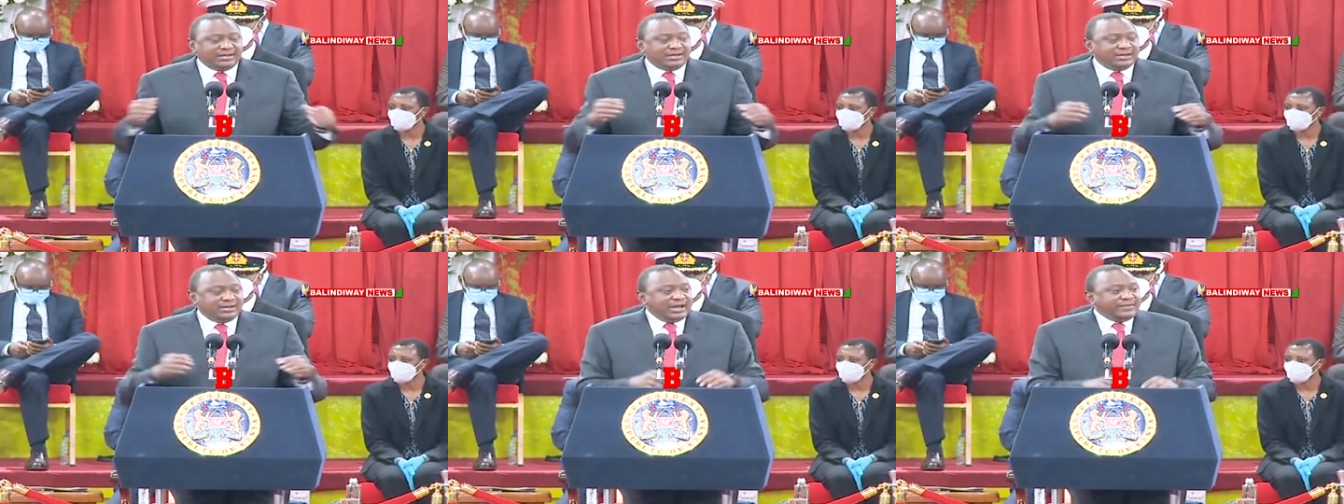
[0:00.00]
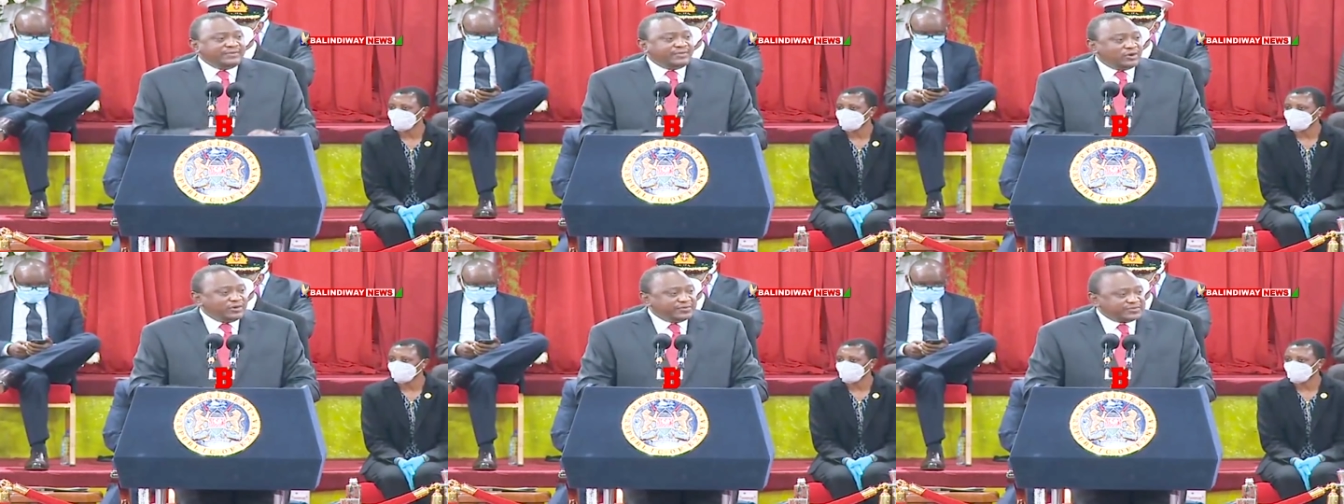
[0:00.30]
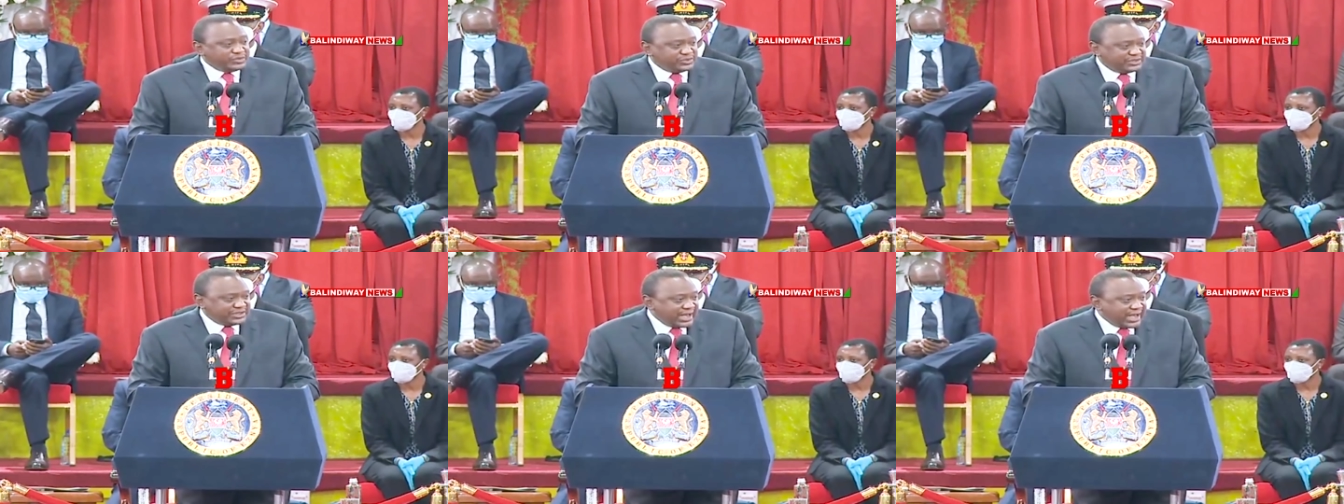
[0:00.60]
level of
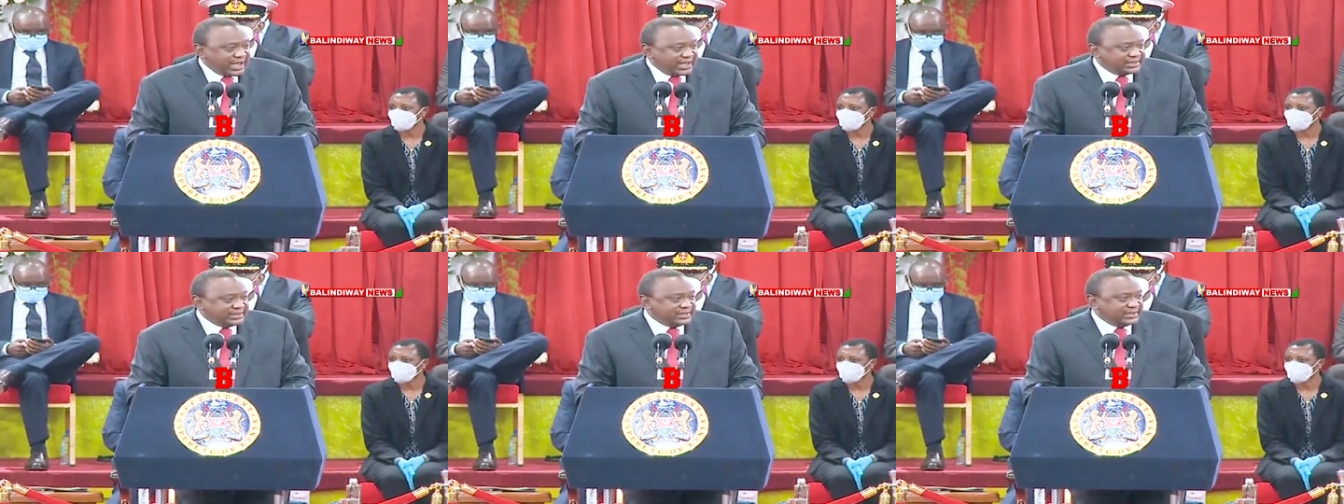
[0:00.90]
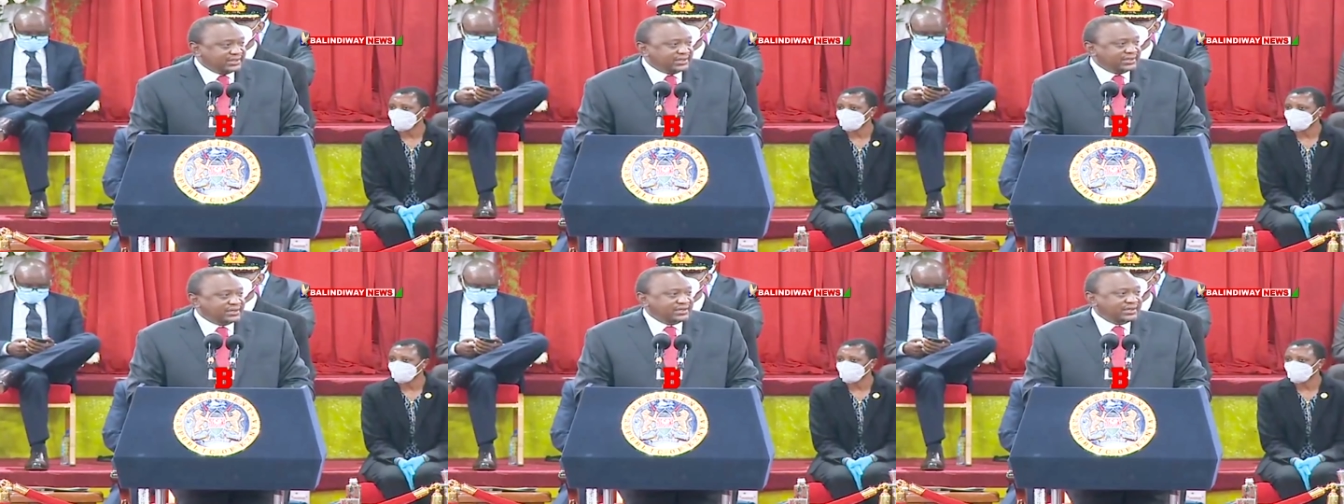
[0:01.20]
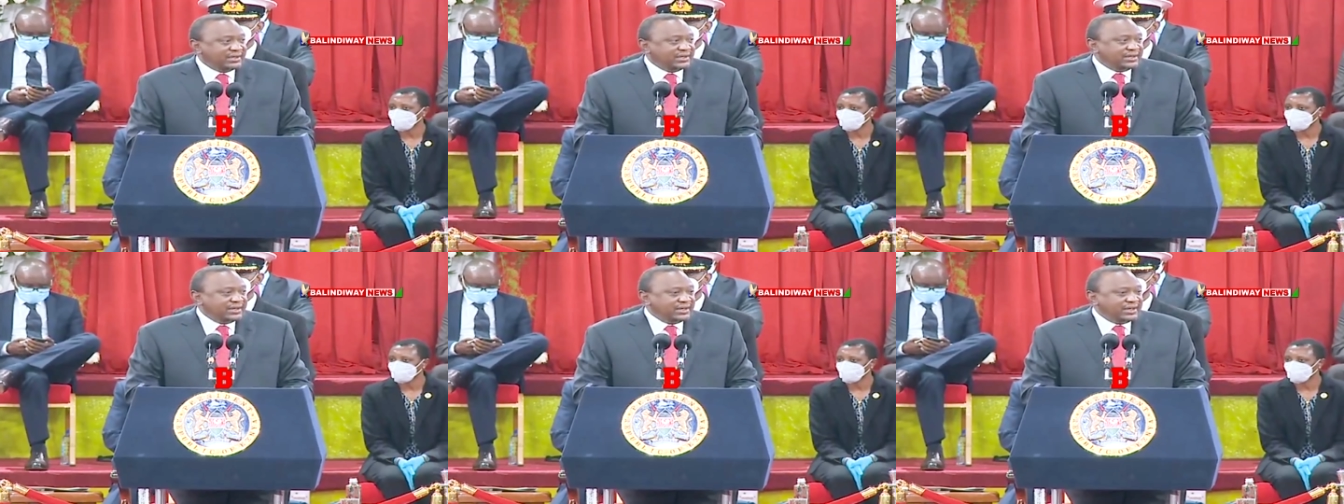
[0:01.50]
society.
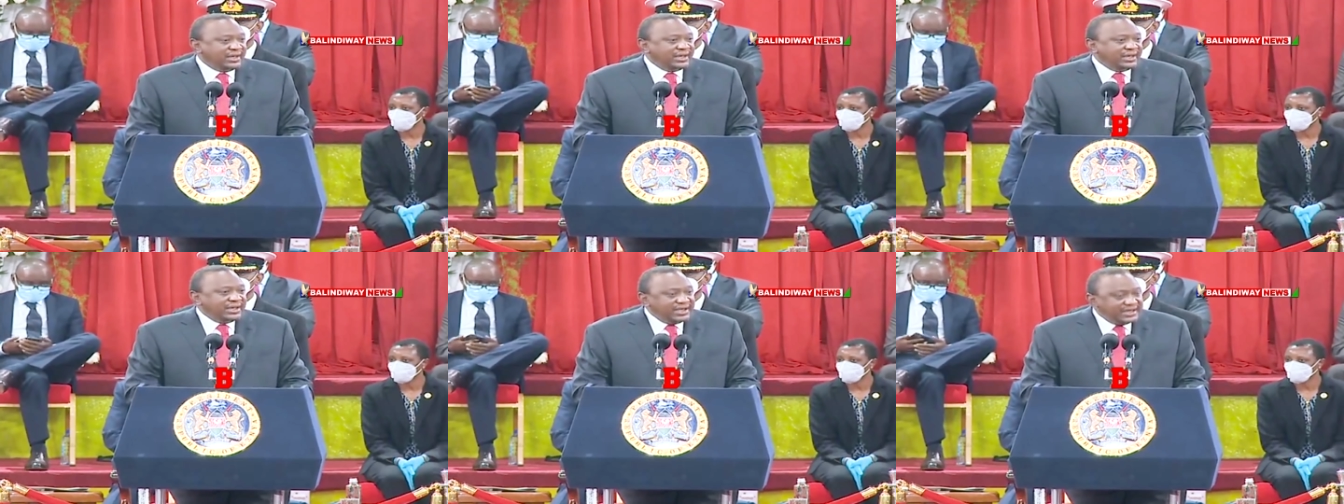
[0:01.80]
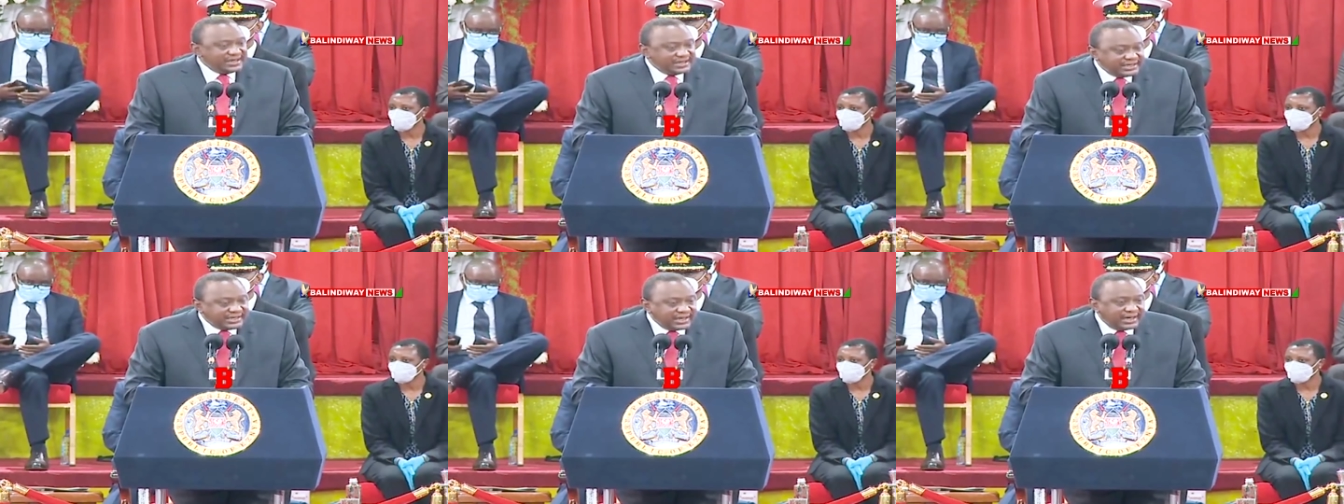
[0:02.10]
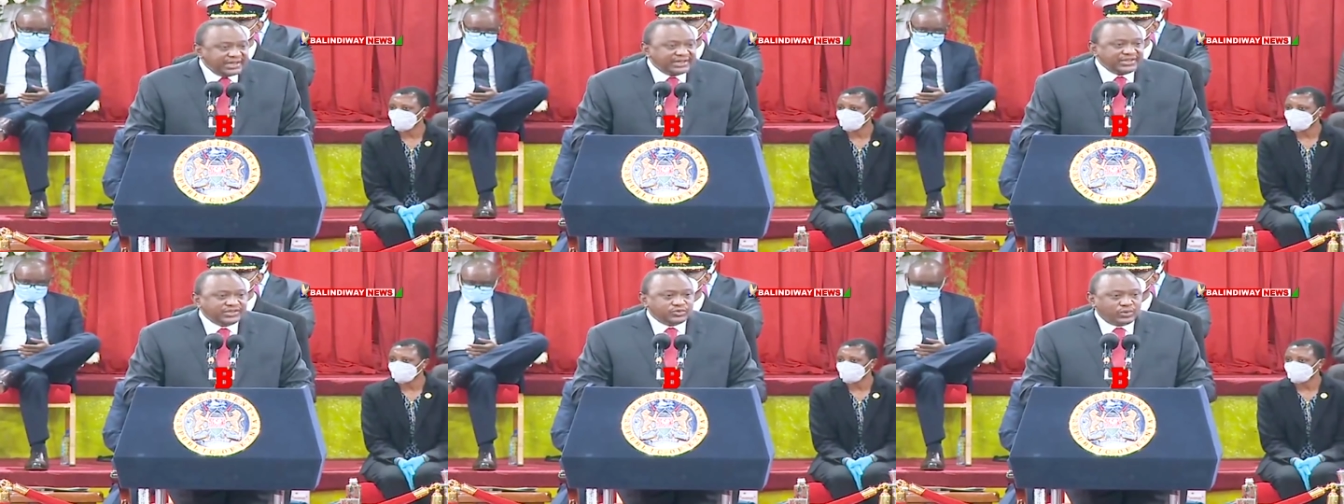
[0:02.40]

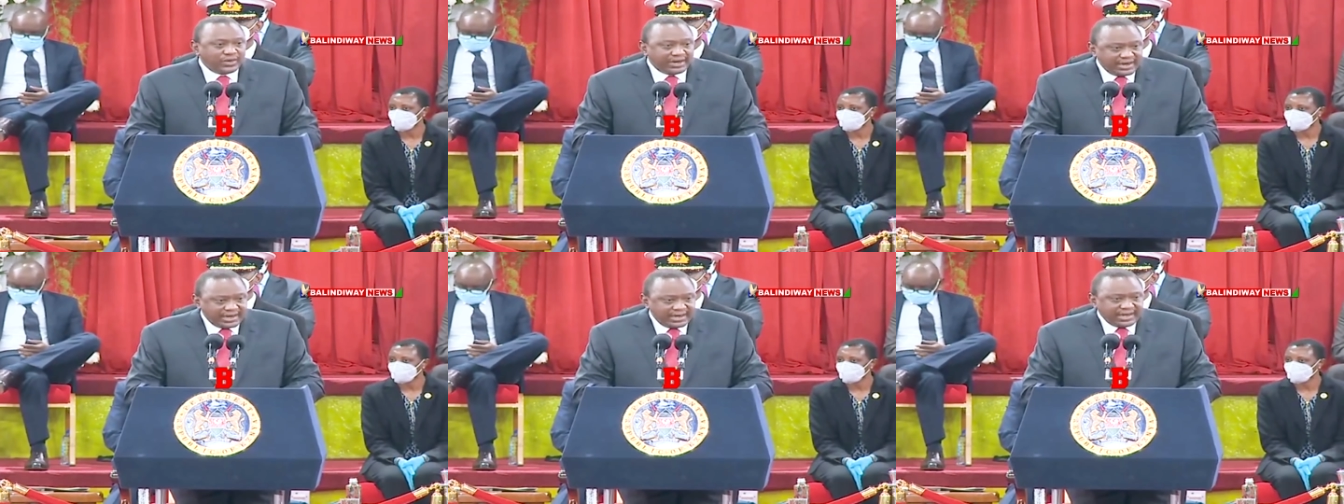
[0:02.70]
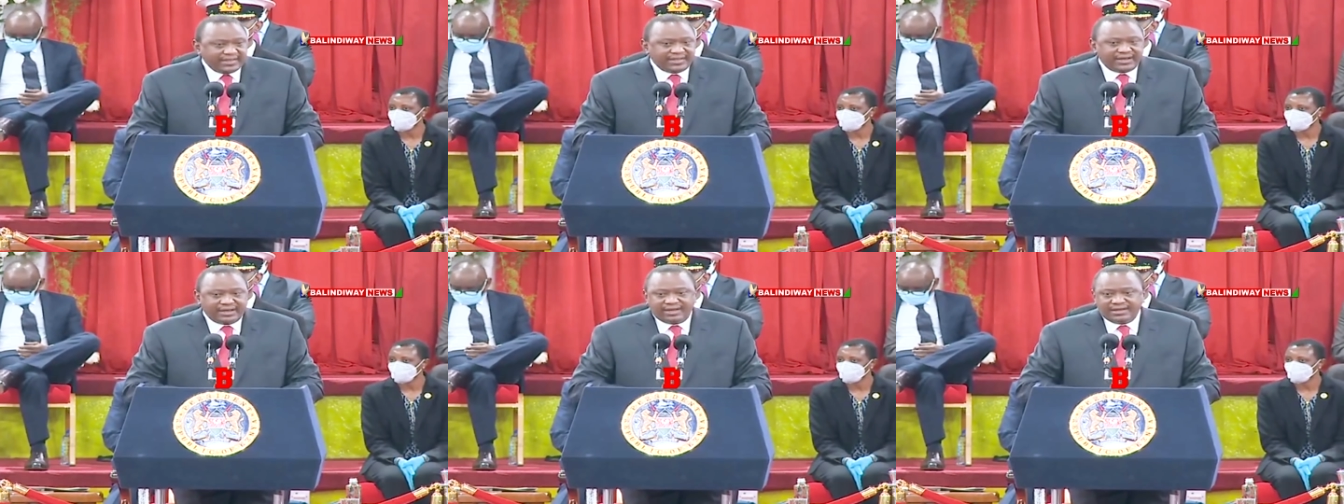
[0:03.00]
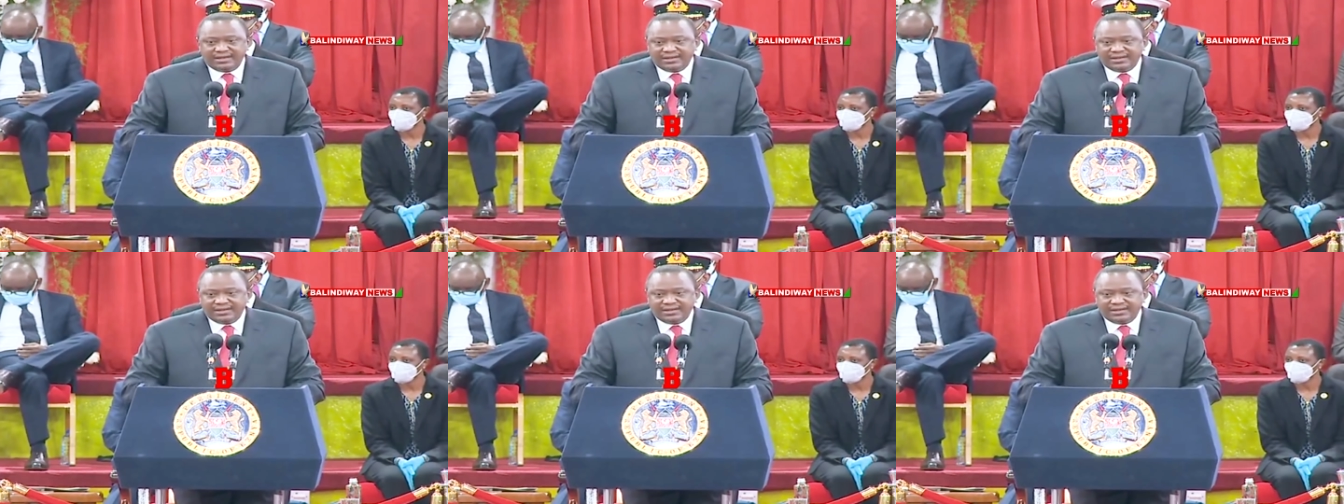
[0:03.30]
Engage one another,